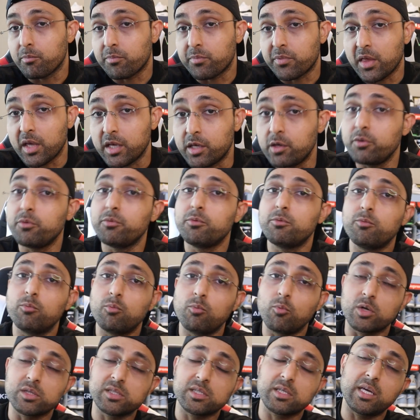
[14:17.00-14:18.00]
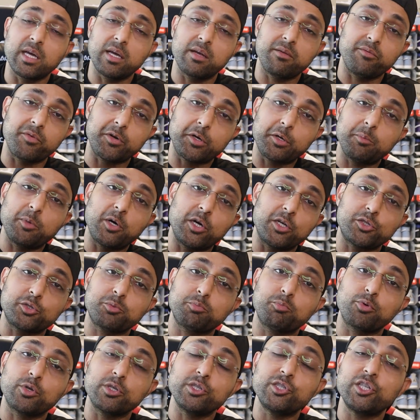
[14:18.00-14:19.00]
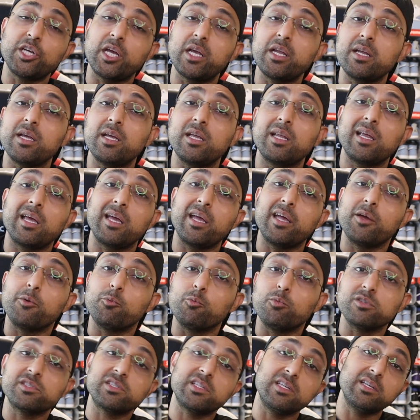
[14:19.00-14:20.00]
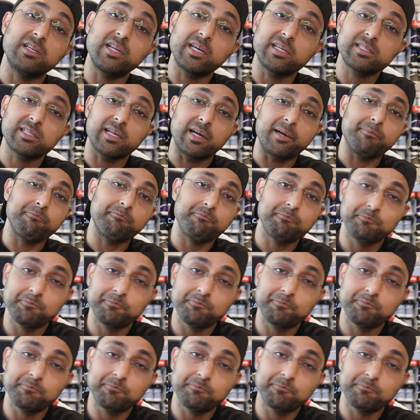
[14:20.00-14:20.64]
thank you once again very much, appreciate it, and we'll see you next time.